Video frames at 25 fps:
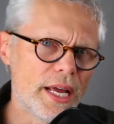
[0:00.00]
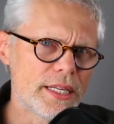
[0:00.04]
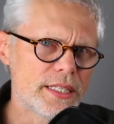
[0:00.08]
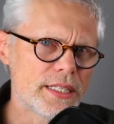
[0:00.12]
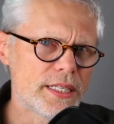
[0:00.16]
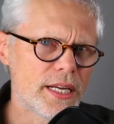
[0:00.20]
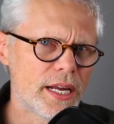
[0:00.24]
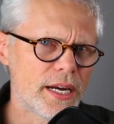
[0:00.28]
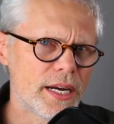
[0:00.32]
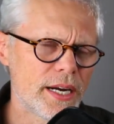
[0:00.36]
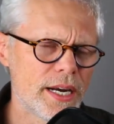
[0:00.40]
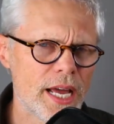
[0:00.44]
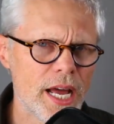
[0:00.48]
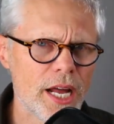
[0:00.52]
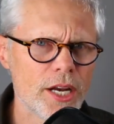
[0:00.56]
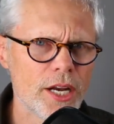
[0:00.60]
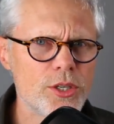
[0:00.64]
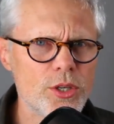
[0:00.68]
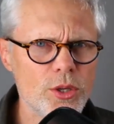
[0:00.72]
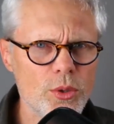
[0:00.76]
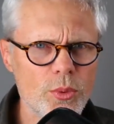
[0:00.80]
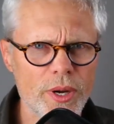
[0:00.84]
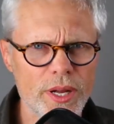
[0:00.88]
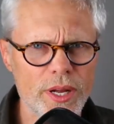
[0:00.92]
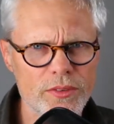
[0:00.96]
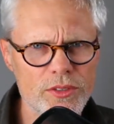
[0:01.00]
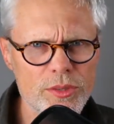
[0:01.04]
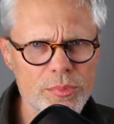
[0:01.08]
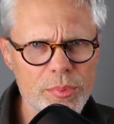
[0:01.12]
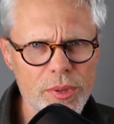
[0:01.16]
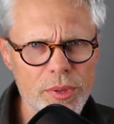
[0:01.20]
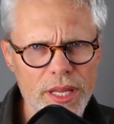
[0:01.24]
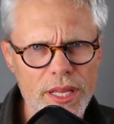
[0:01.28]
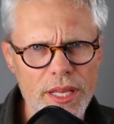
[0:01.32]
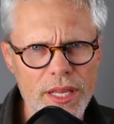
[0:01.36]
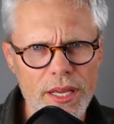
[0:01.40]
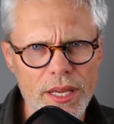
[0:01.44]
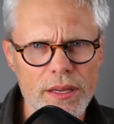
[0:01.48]
It's not a natural way of
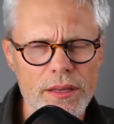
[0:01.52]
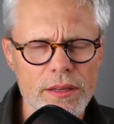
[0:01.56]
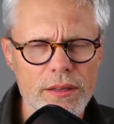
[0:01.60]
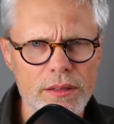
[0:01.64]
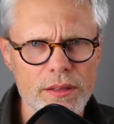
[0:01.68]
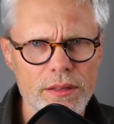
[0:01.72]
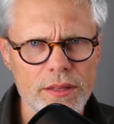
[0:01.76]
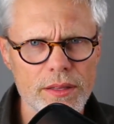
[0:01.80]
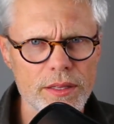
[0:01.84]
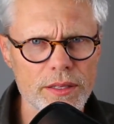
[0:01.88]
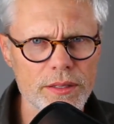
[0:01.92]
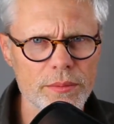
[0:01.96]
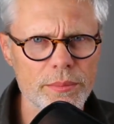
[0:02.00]
speaking. The